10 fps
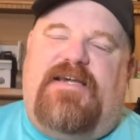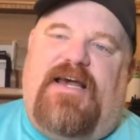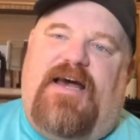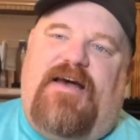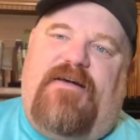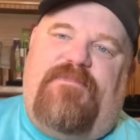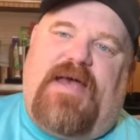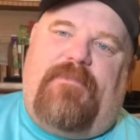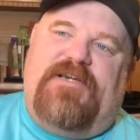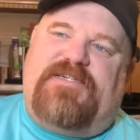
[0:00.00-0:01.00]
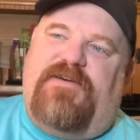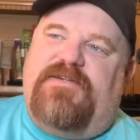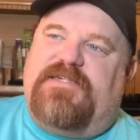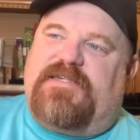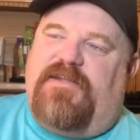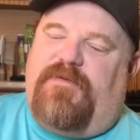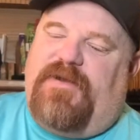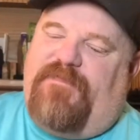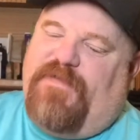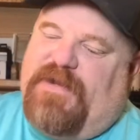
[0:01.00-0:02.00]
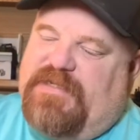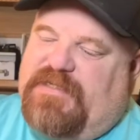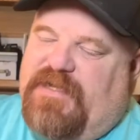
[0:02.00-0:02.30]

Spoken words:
I'm going to shoot just a little bit of footage